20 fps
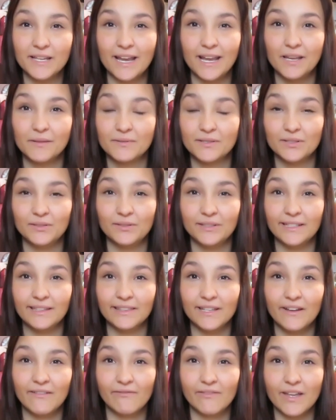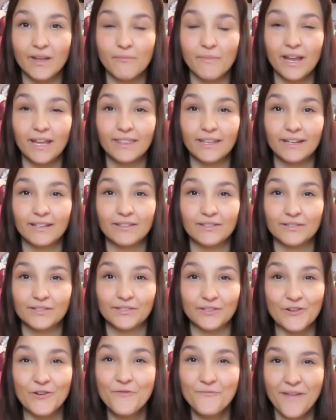I absolutely love them. I think they're
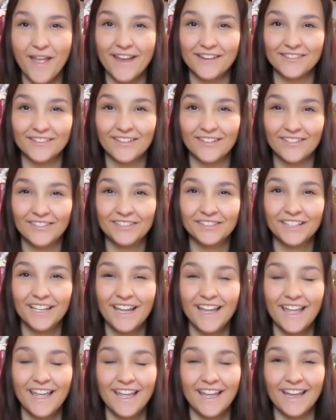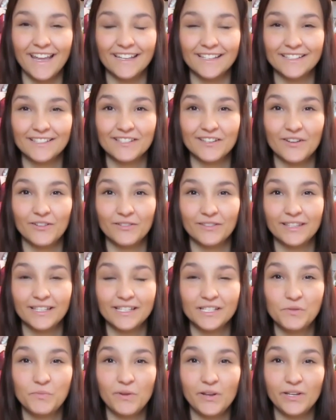so magical, and so
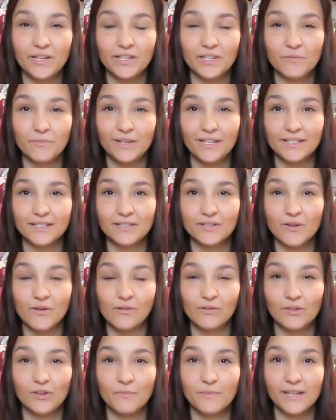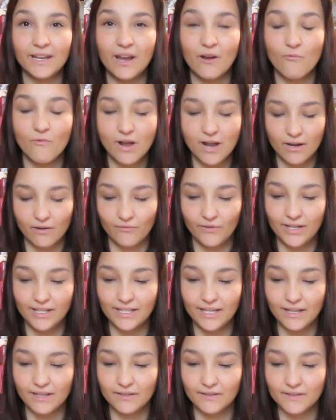this Beauty and the Beast snow globe that I want
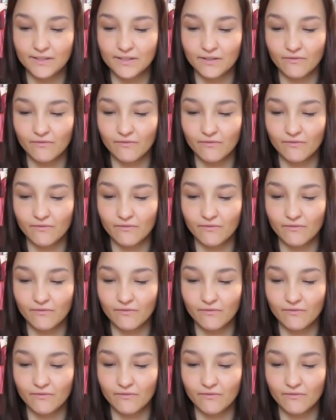retails